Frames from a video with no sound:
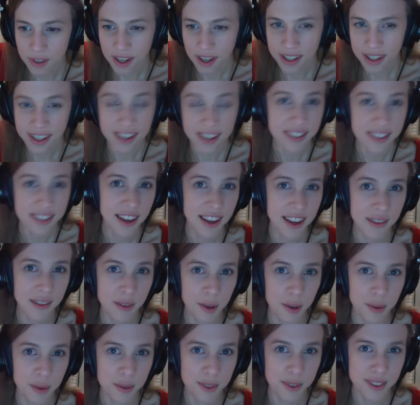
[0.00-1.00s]
Yes, I have
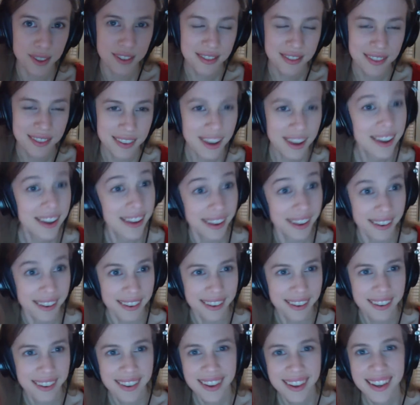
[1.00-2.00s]
notes again.
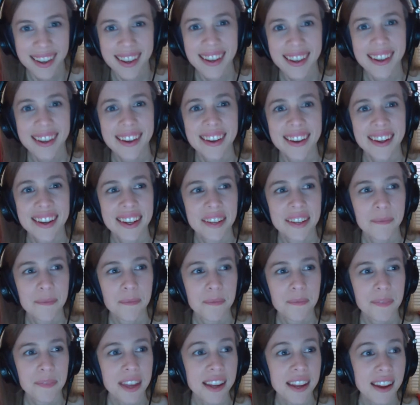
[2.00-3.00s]

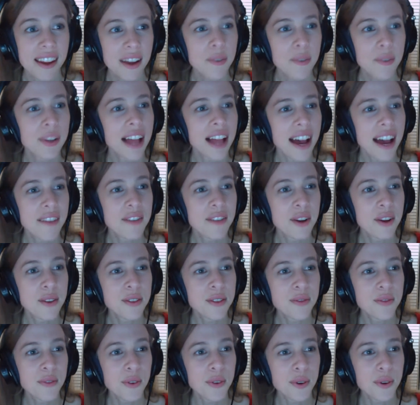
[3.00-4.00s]
And I will have
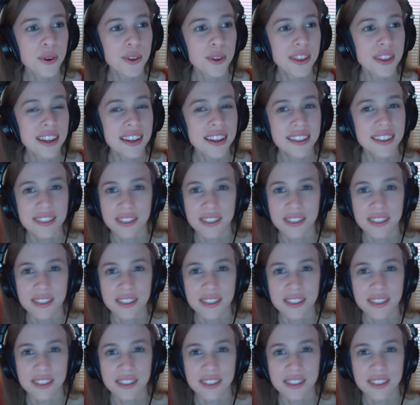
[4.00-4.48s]
notes for the